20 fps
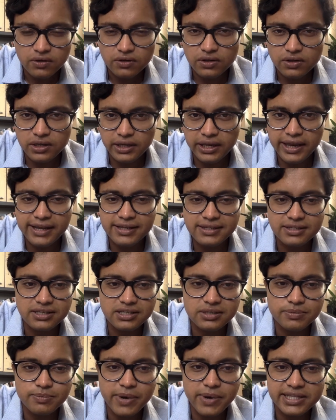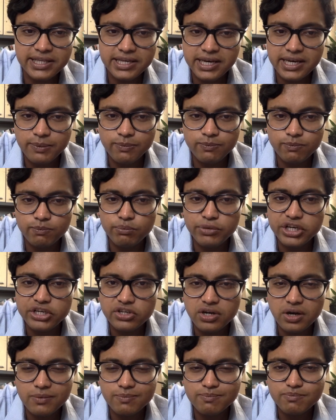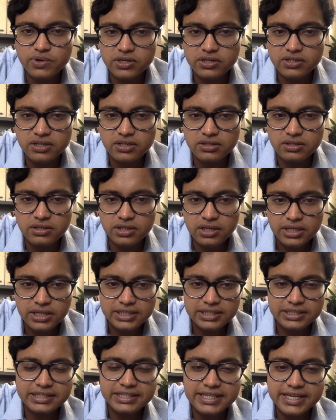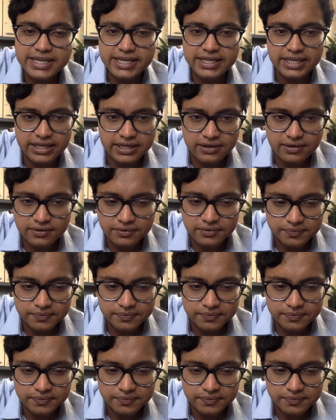The case is by the name Bishop versus Deakin.